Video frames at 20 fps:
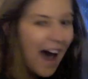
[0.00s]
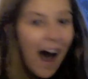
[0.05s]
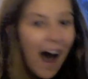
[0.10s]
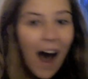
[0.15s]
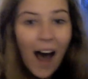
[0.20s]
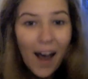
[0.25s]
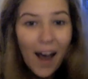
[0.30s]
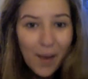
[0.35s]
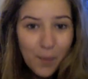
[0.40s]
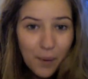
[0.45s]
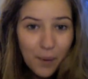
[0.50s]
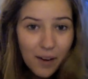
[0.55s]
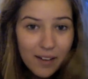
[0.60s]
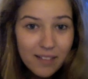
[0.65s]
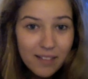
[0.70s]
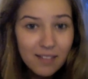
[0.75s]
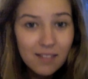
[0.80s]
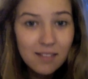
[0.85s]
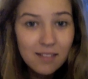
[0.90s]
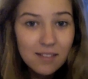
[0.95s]
I won.
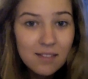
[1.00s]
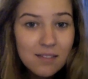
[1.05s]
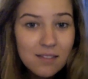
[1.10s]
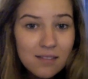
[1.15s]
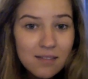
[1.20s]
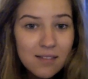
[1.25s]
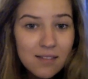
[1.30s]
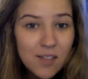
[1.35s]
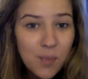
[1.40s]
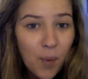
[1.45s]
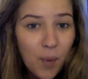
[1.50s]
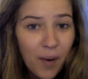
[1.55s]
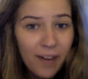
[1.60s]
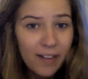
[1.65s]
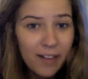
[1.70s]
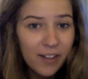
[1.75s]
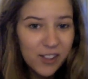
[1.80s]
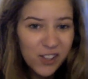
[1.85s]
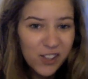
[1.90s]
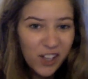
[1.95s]

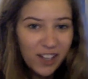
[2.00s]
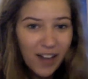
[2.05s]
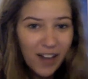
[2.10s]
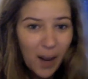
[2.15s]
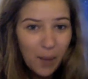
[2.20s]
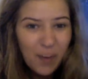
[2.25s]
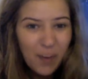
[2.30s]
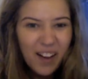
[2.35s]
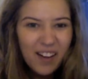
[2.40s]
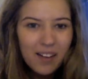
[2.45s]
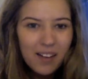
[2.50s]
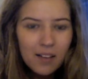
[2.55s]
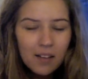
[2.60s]
Spoiler alert, I win.